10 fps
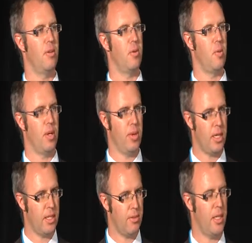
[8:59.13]
We
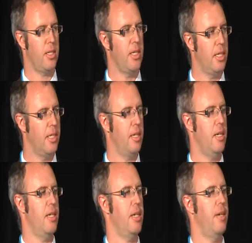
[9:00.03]
are seeking
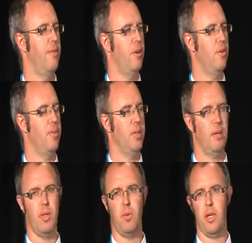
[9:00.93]
involvement,
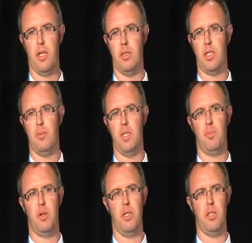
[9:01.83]
and we're working on some of these
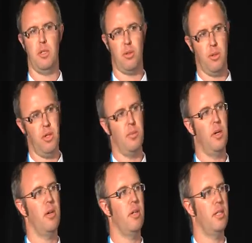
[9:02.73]
projects through
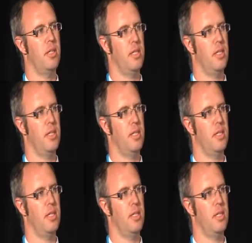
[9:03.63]
IMER to